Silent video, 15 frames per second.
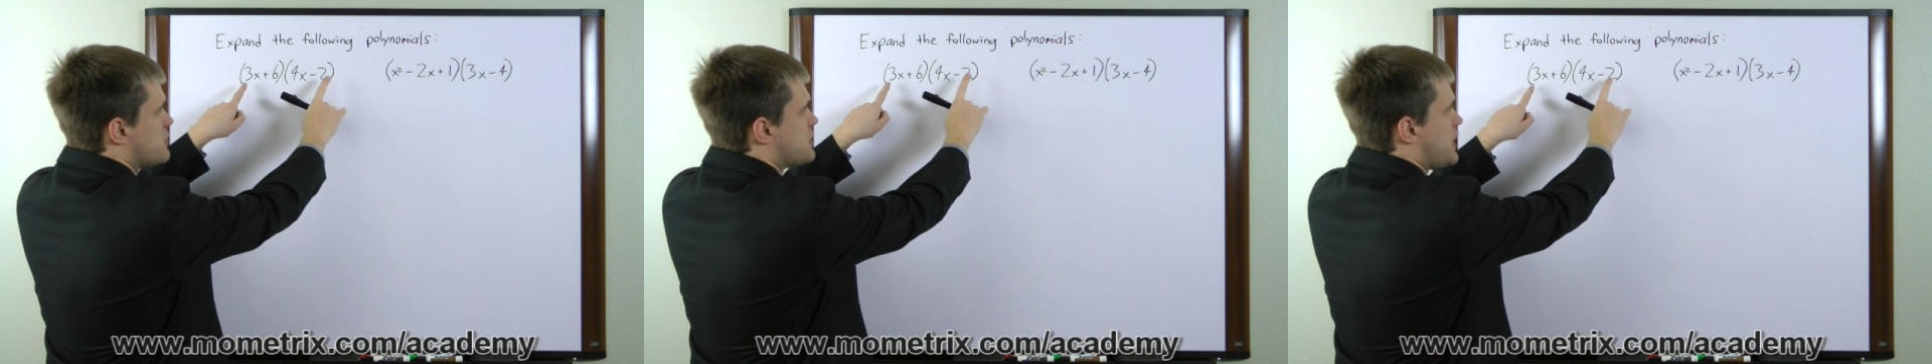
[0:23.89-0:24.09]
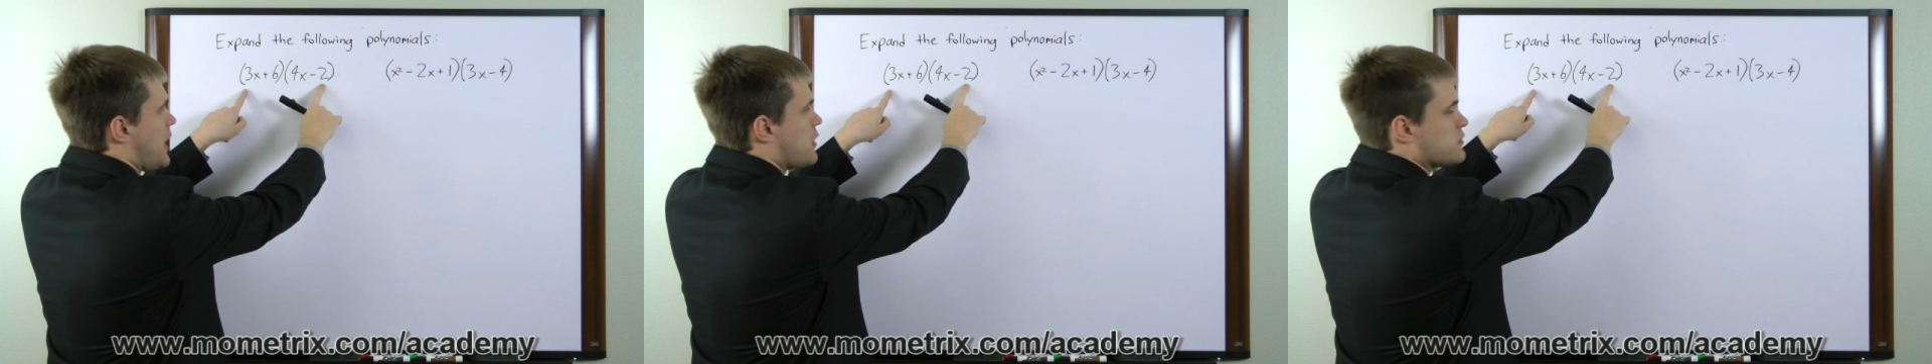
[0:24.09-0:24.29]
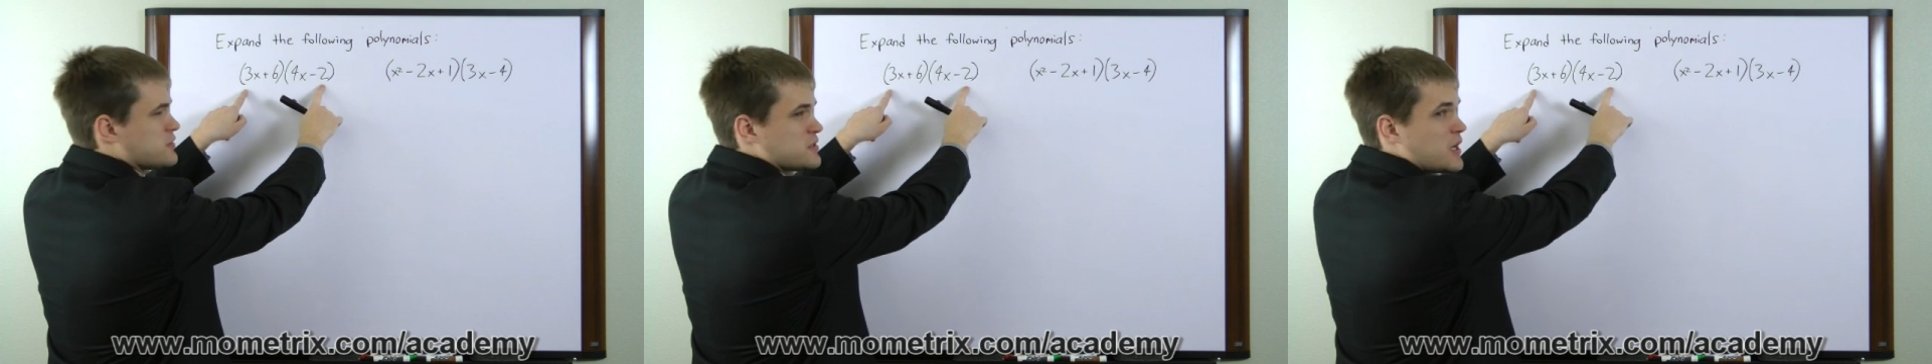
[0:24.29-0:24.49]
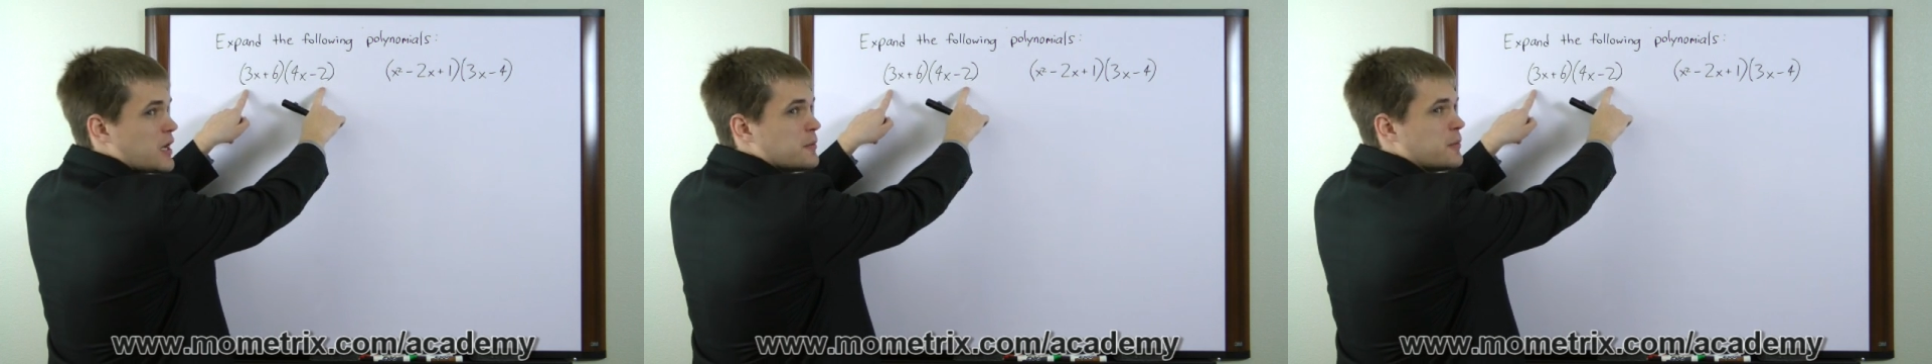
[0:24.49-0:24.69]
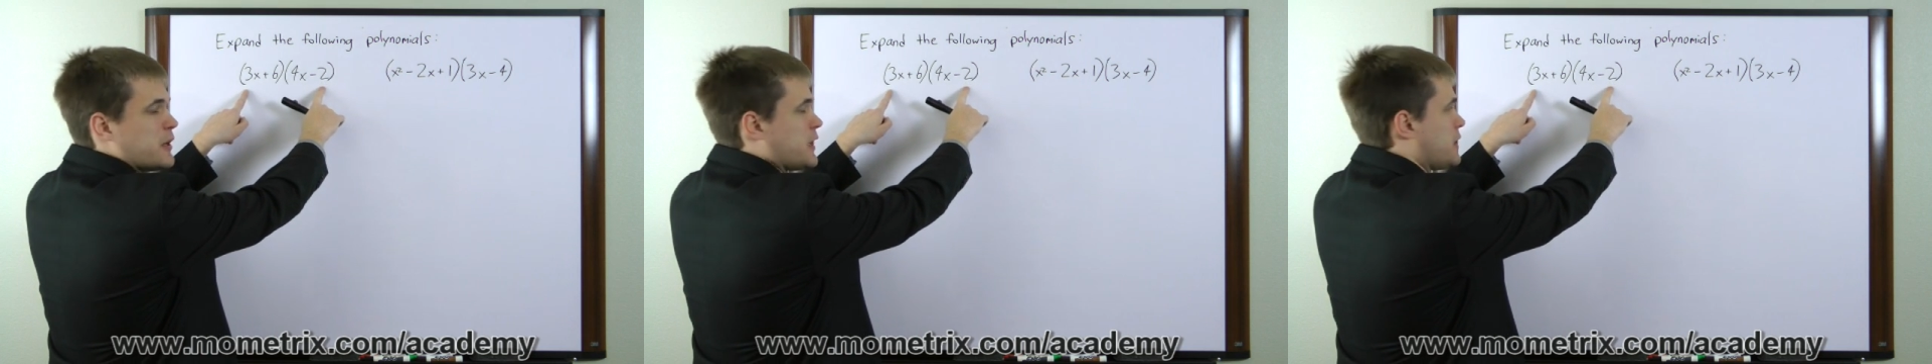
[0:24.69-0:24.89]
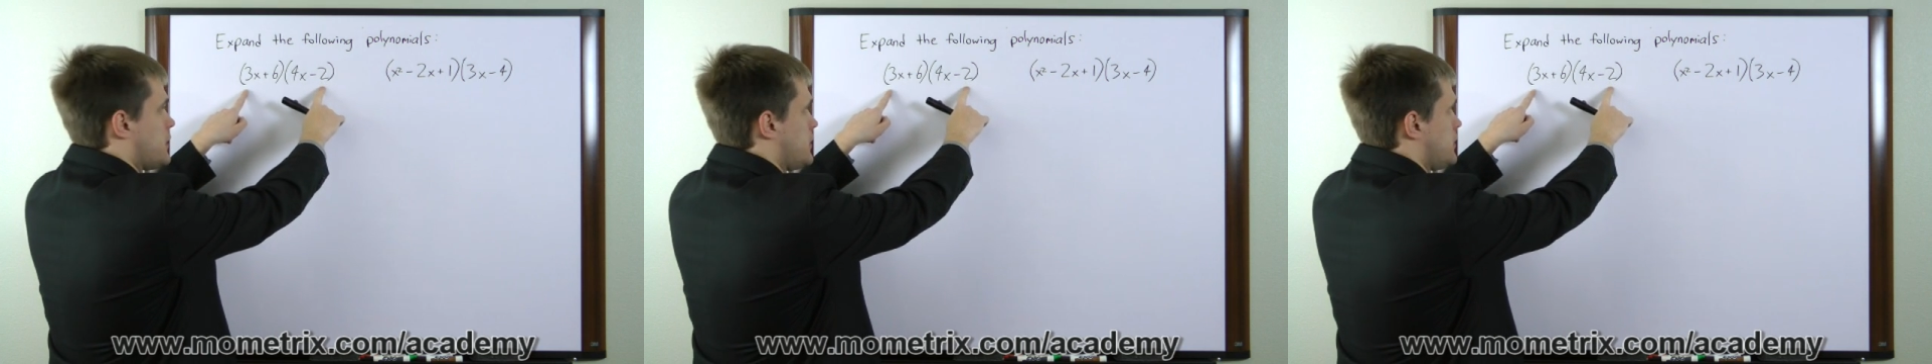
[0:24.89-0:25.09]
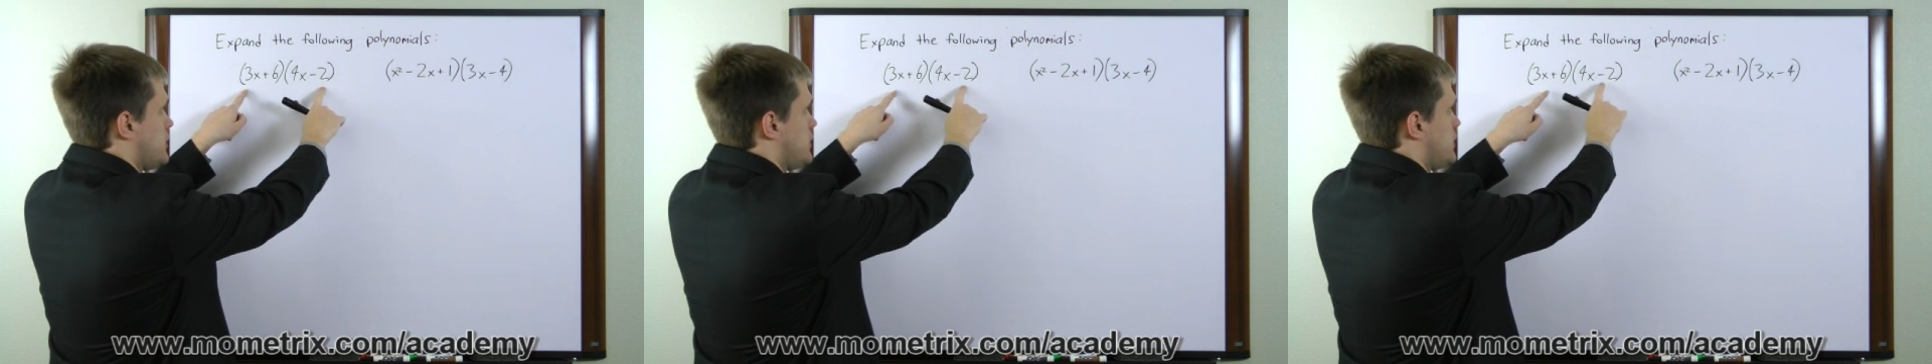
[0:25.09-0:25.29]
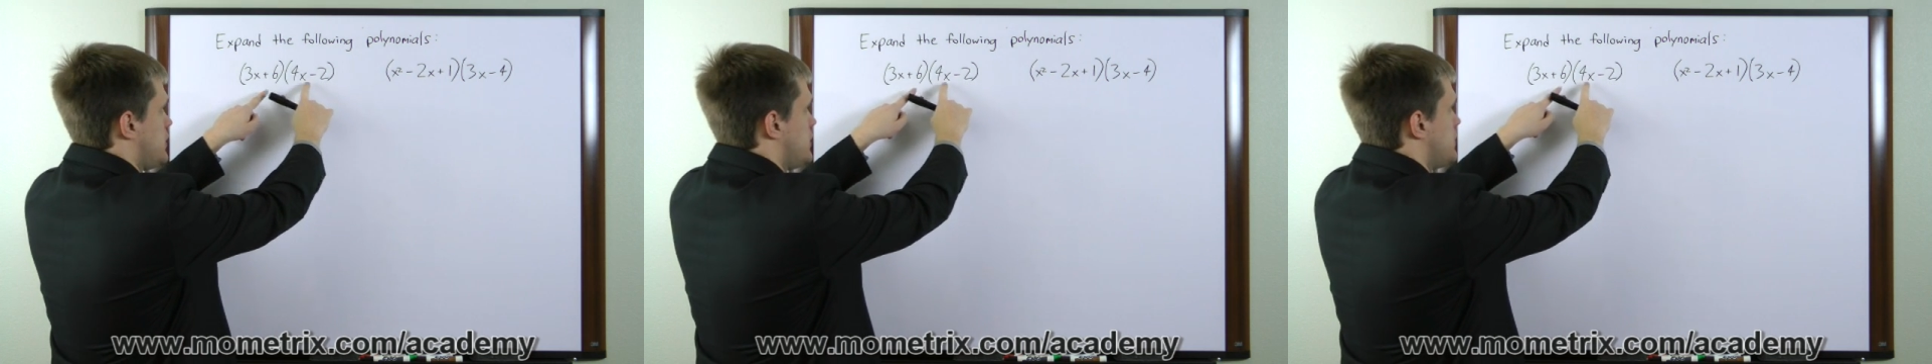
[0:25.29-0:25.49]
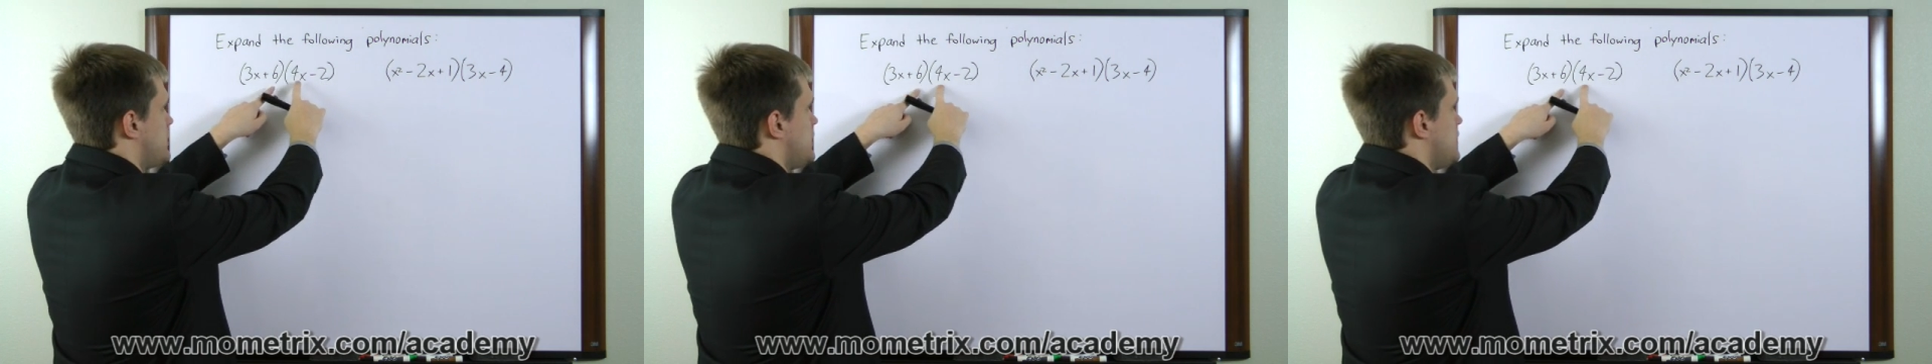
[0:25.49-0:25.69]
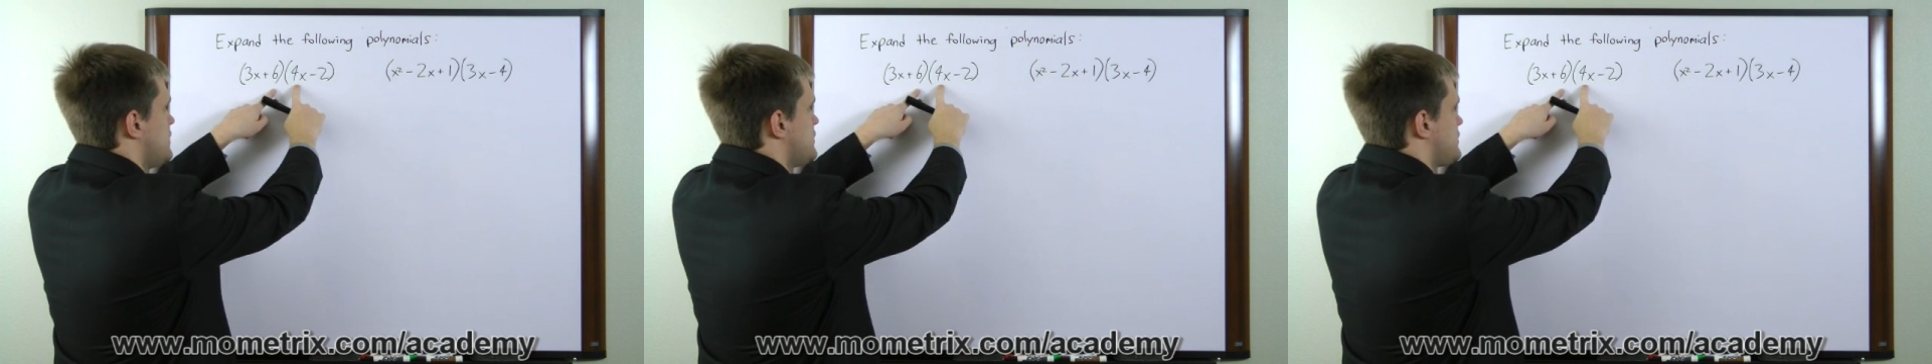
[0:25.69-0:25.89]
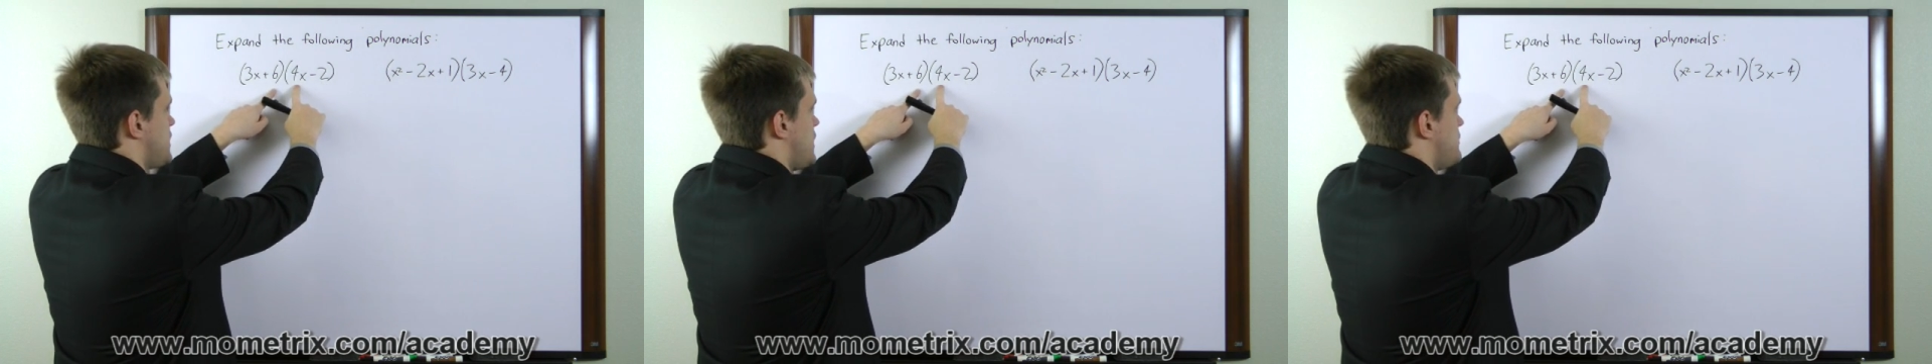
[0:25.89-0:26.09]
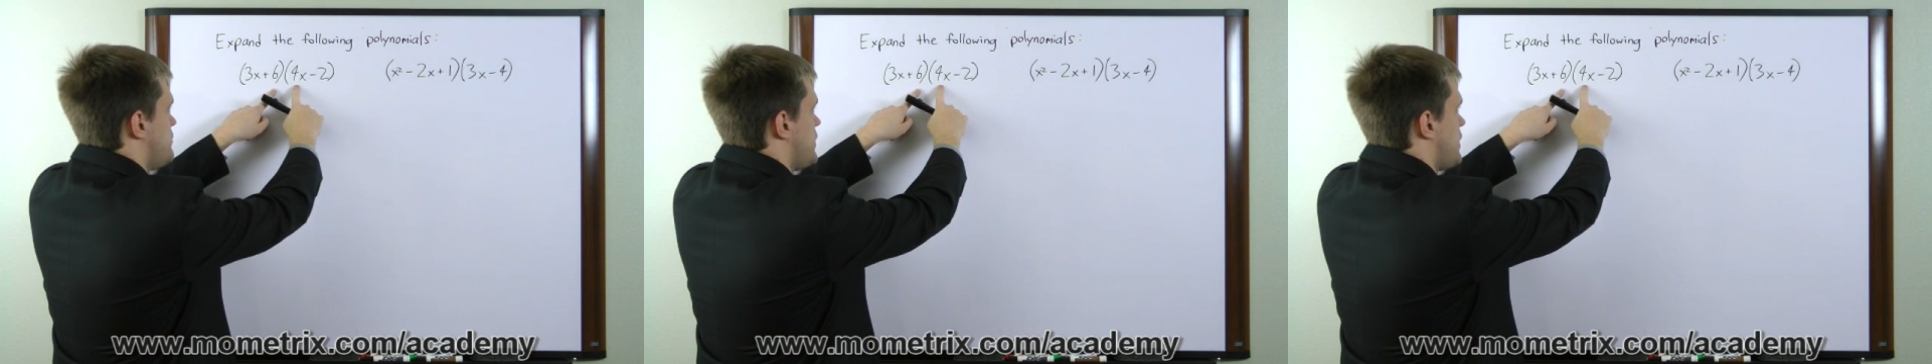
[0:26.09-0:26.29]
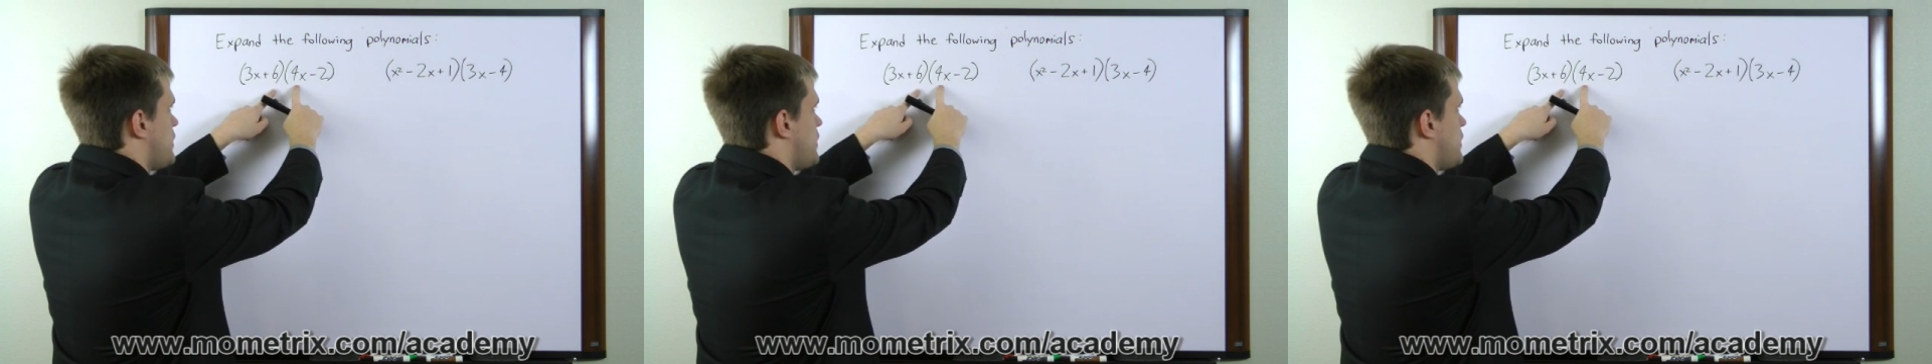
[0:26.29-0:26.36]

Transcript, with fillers: the outside pair, the inside